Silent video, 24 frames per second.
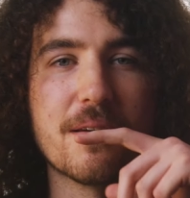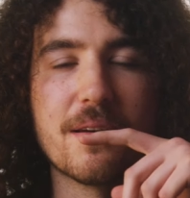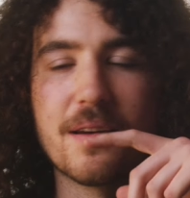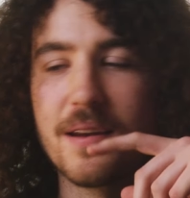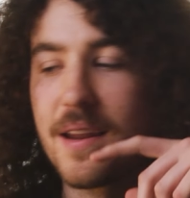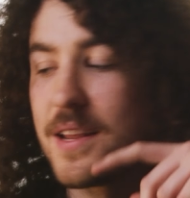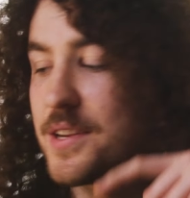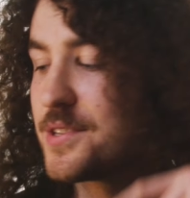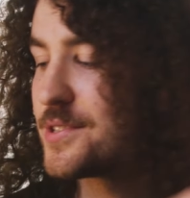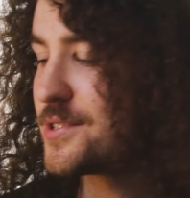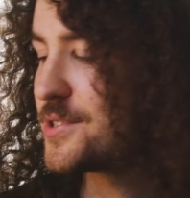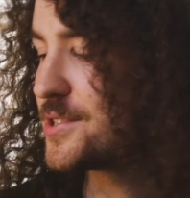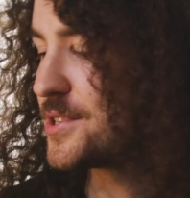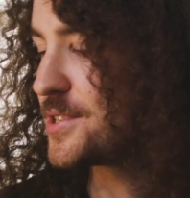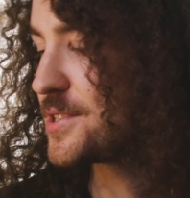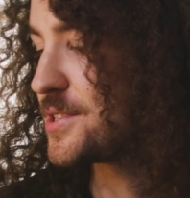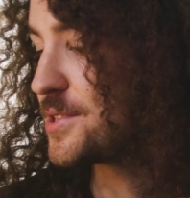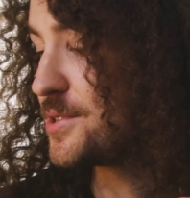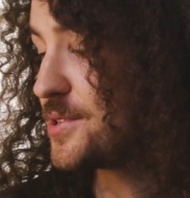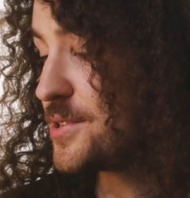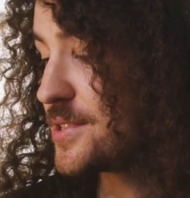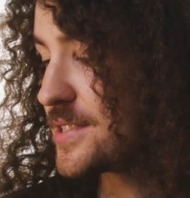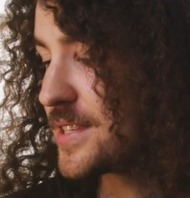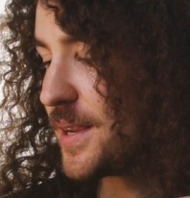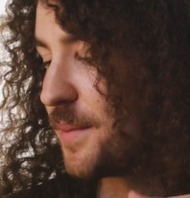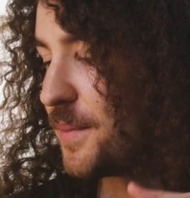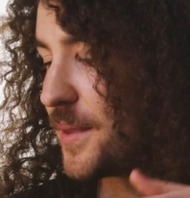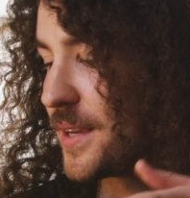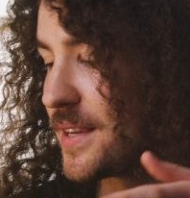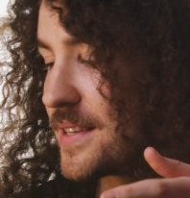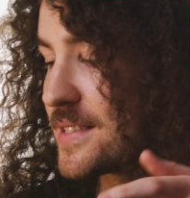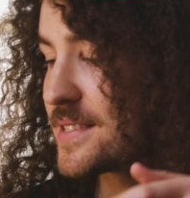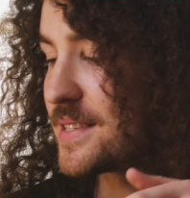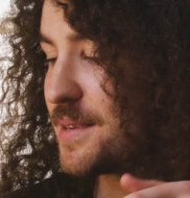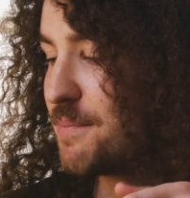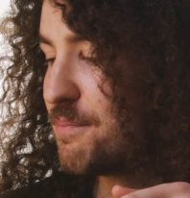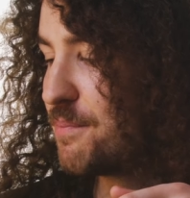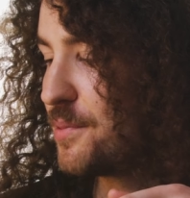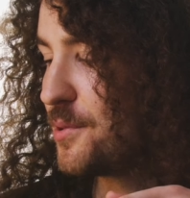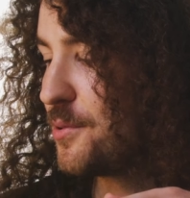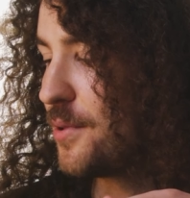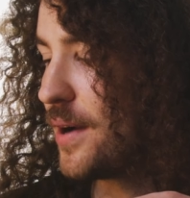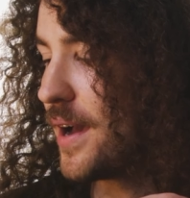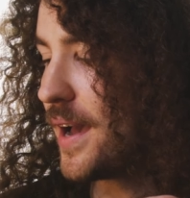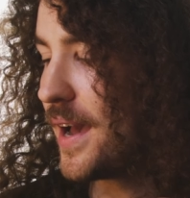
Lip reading: Let's just use something as simple